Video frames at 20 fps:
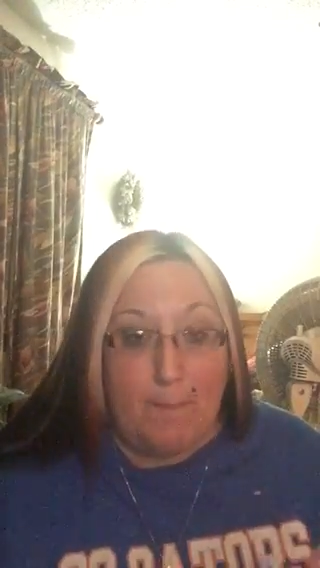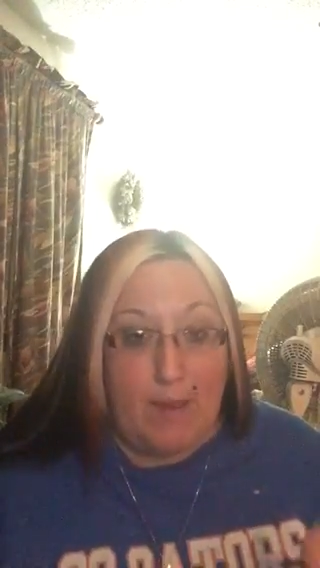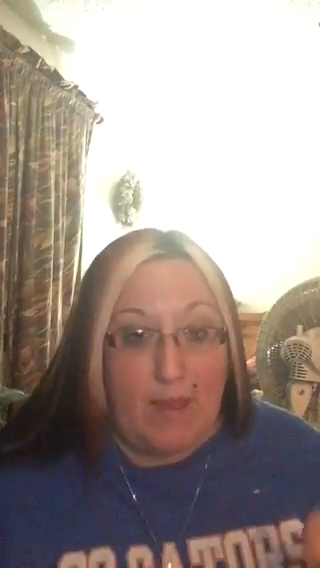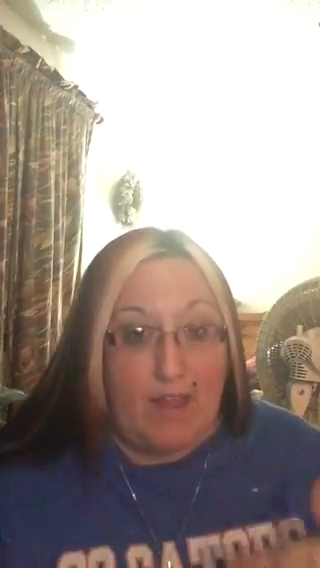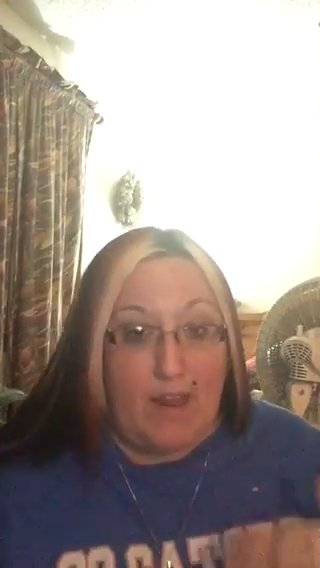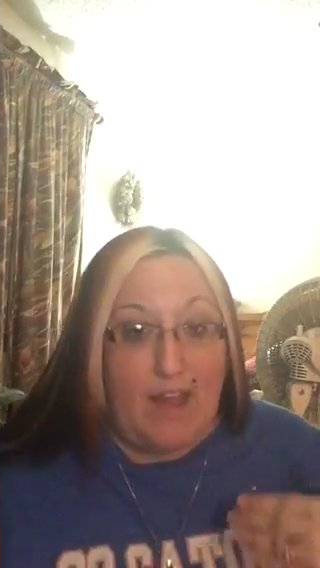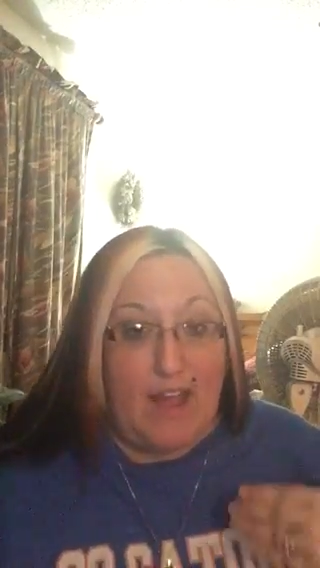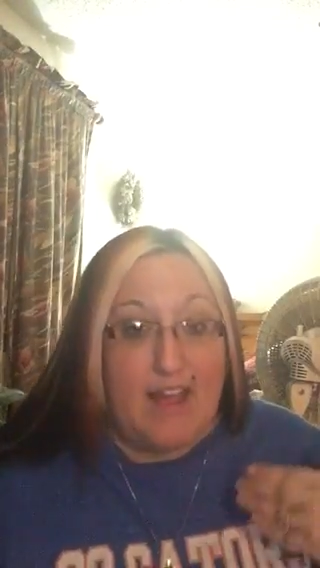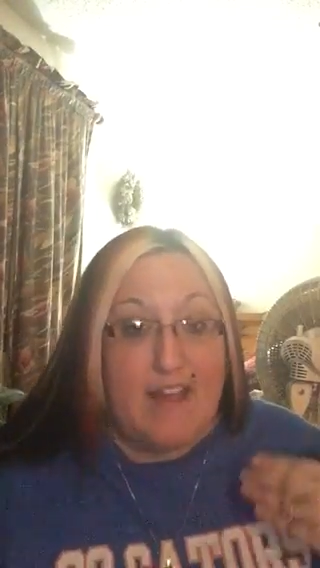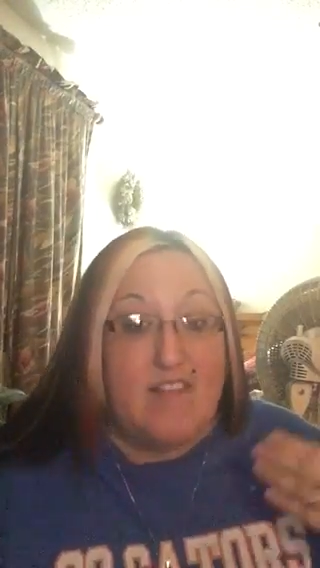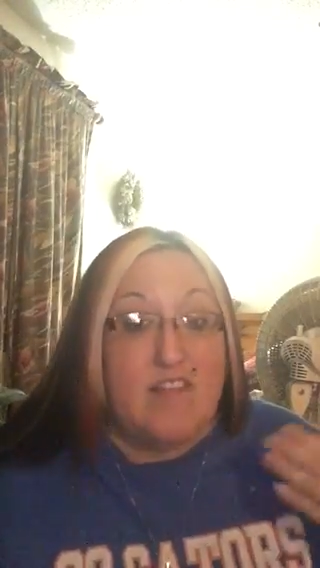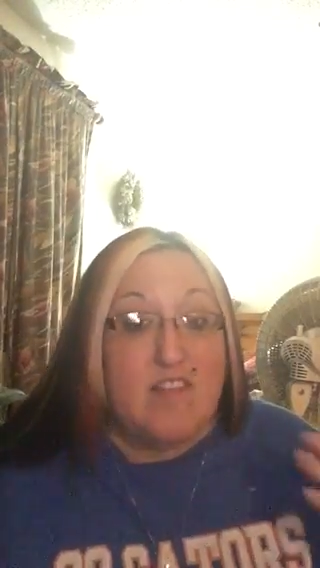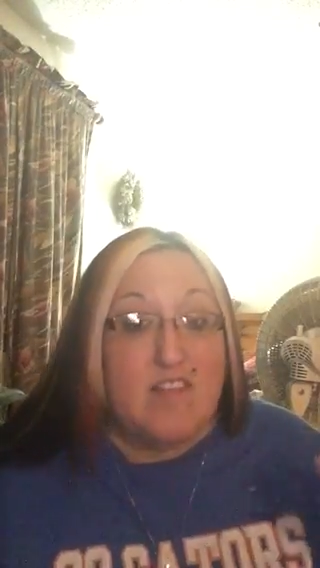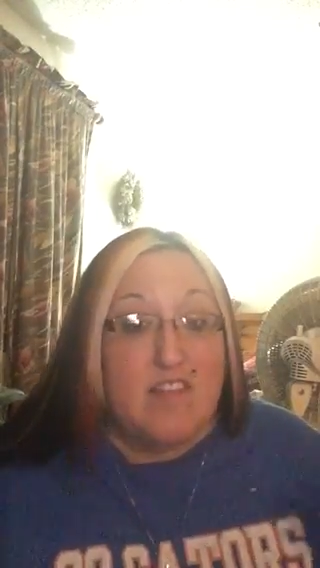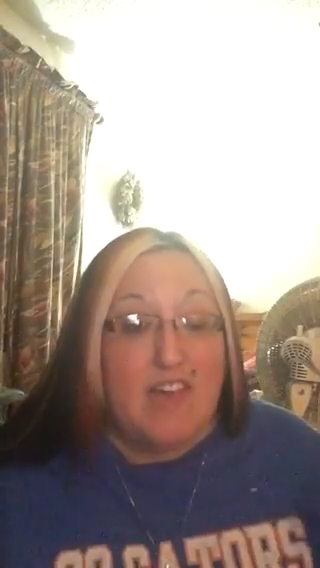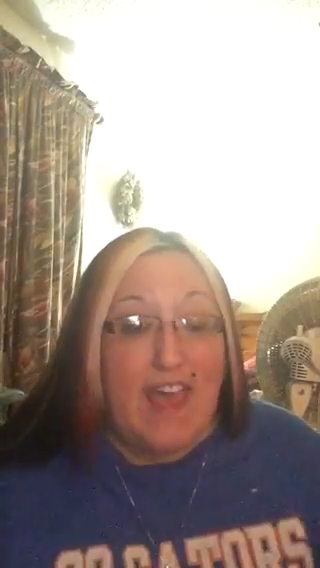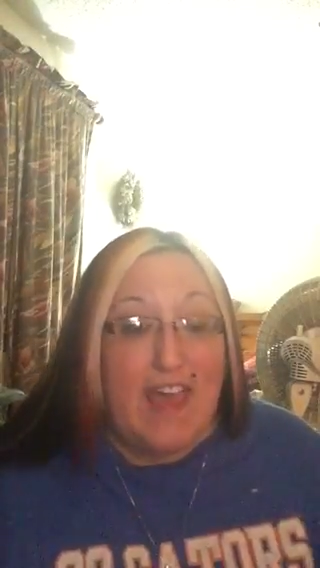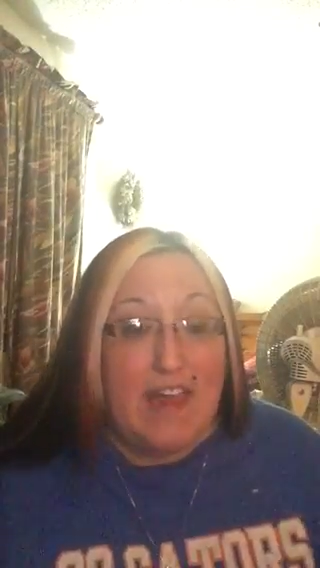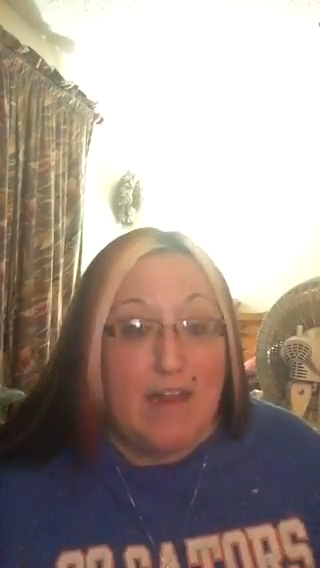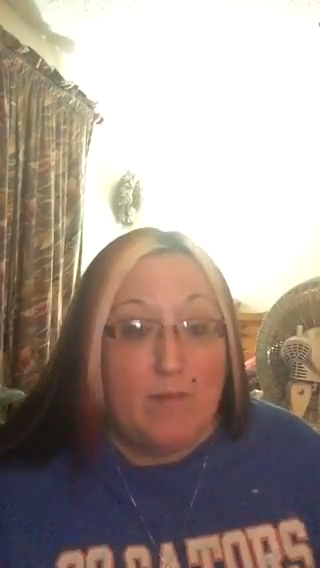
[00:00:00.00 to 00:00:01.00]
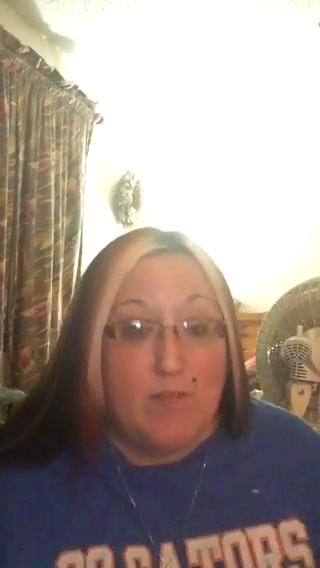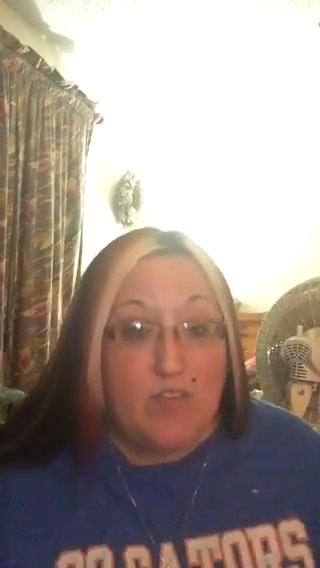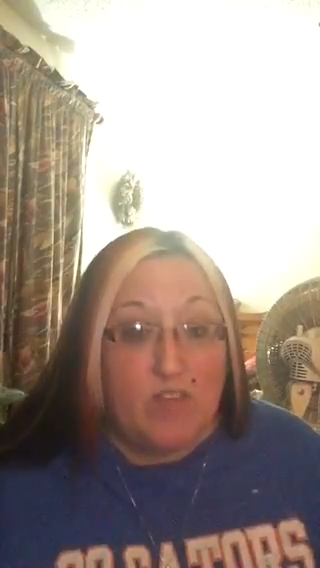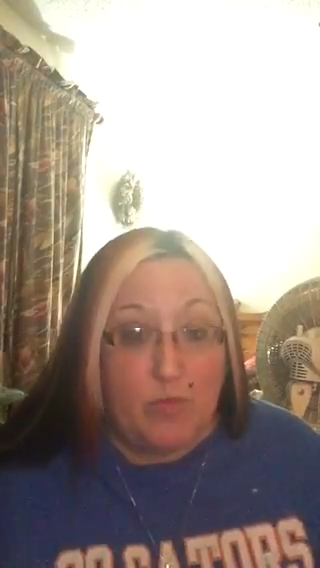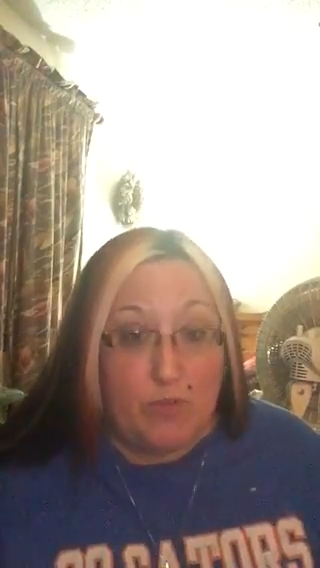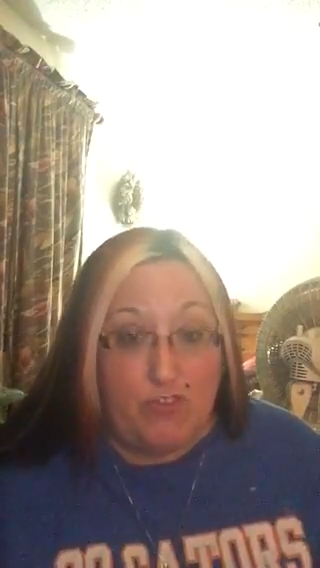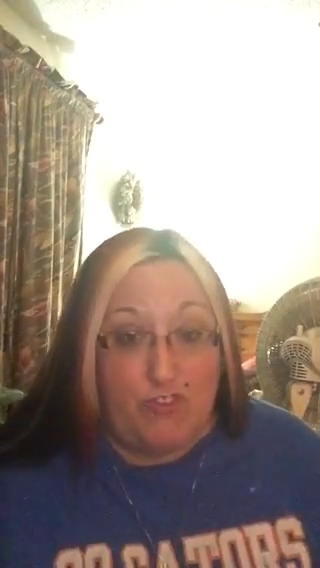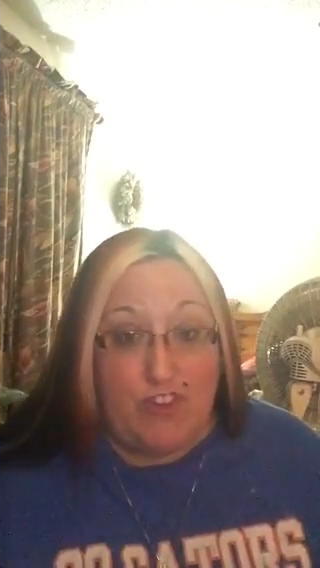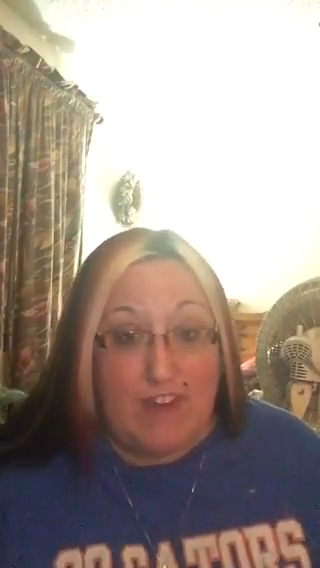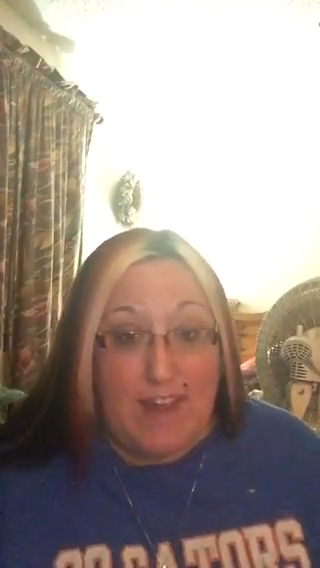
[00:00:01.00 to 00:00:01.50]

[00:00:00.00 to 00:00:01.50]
but I had him switch